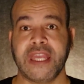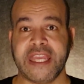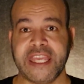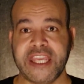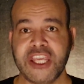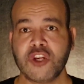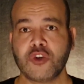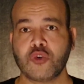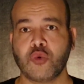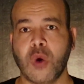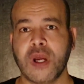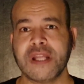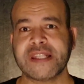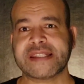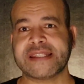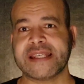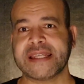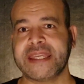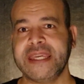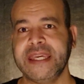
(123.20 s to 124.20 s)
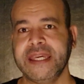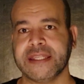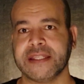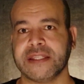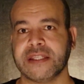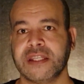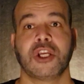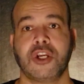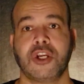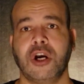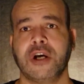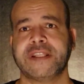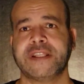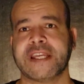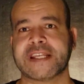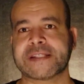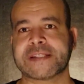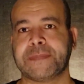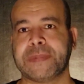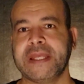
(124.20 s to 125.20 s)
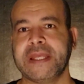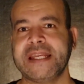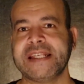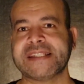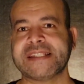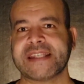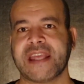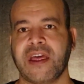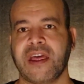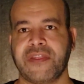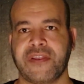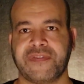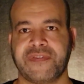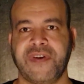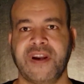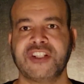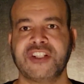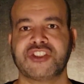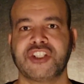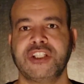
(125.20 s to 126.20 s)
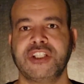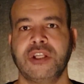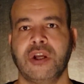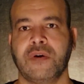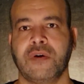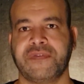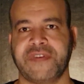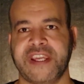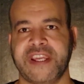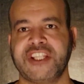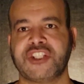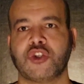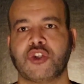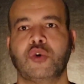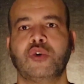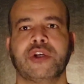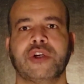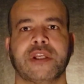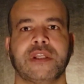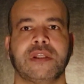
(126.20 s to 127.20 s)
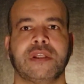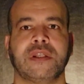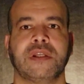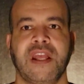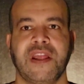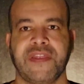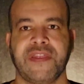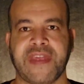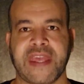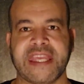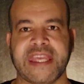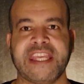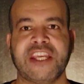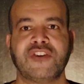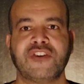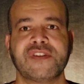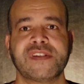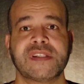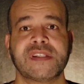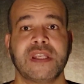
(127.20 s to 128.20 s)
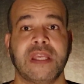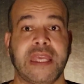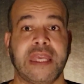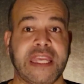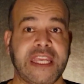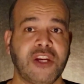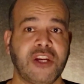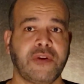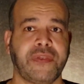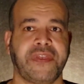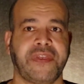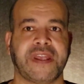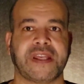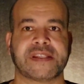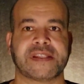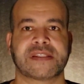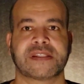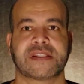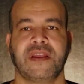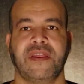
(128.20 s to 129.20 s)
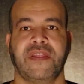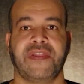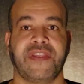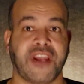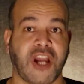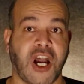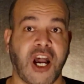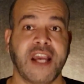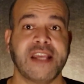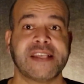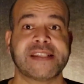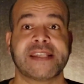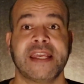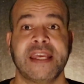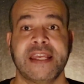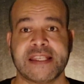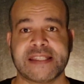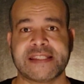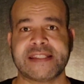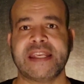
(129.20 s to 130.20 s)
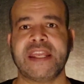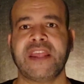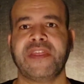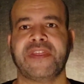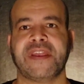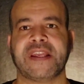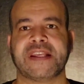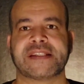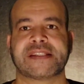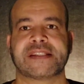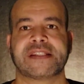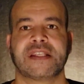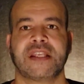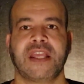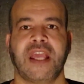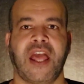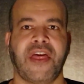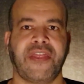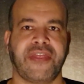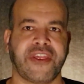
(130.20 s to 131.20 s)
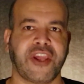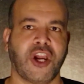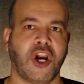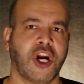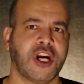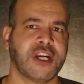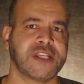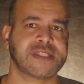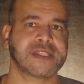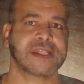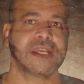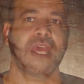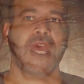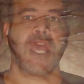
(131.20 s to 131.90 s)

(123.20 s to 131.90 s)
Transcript: here once again, God explains the function of each organ. The ears hear things, the eyes see things, and the hearts